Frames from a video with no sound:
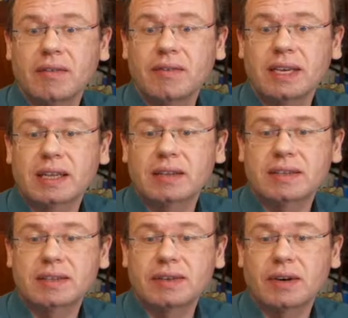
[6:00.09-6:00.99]
Winkel
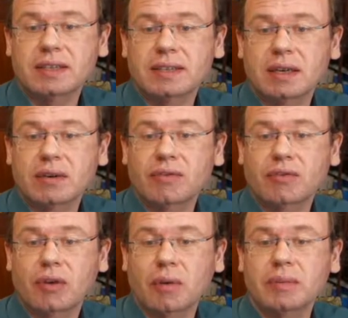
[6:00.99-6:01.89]
Srivastava
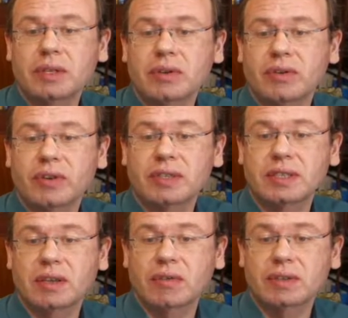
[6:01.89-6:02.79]
from the
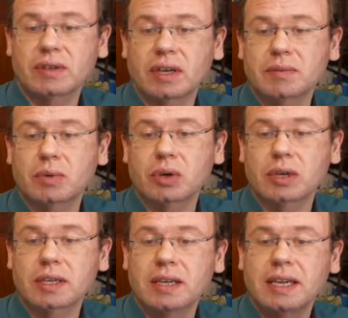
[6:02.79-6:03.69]
University of
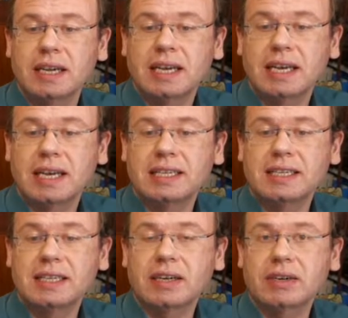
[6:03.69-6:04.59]
Strasbourg. And
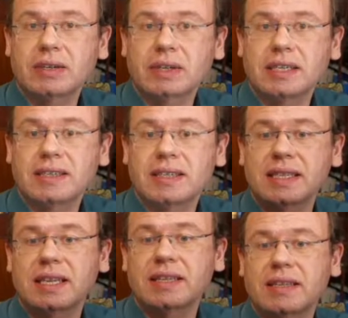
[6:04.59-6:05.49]
here you can see
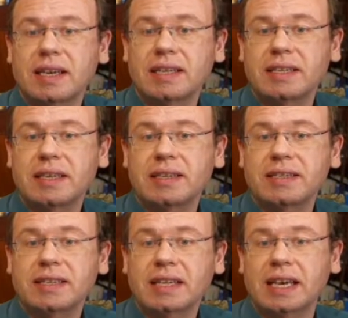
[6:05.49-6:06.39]
that idea
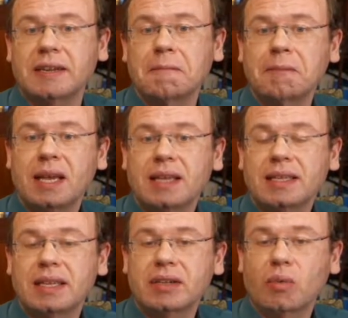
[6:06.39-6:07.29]
is again
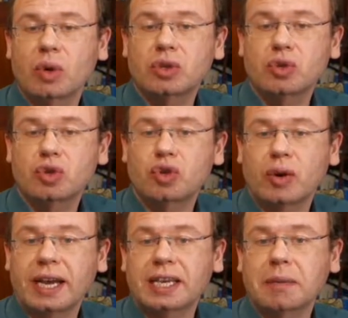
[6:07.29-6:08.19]
that you want to
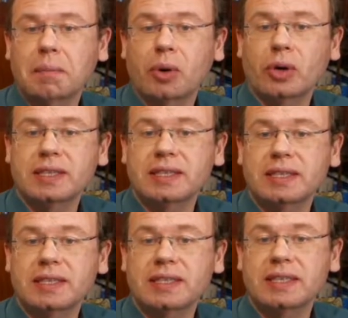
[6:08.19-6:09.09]
track
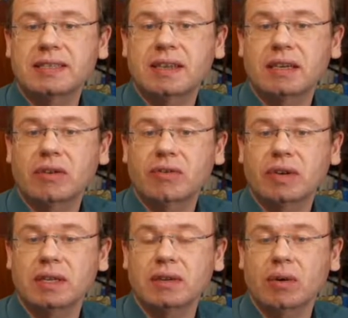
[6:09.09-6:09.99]
persons inside of
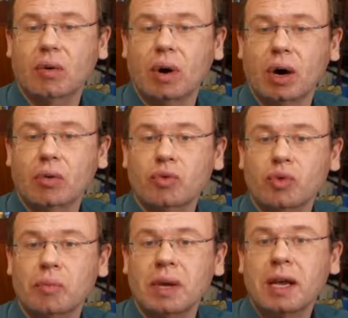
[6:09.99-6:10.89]
an OR
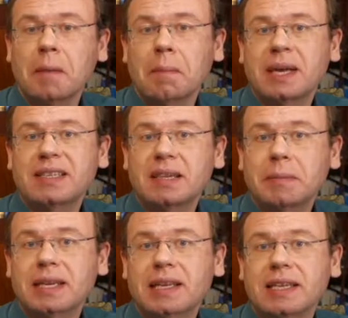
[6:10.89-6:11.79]
room. But
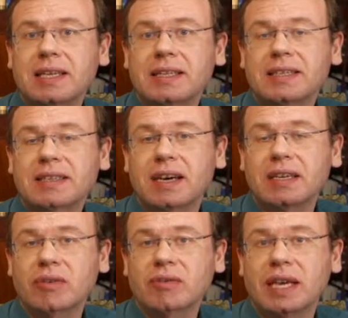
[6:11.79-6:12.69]
typically this
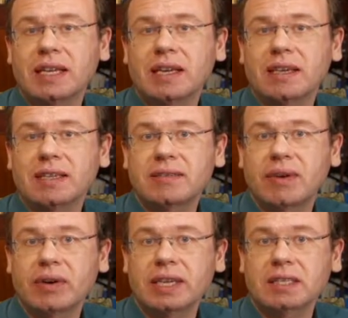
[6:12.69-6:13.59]
kind of data is
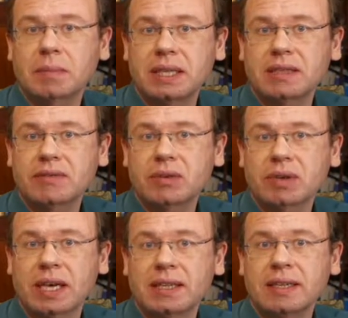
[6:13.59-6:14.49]
very expensive to
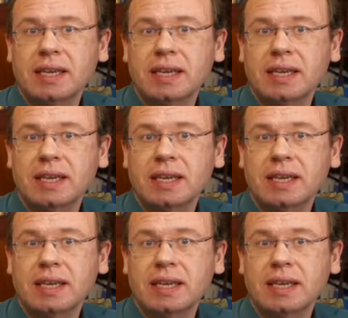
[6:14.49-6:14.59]
get.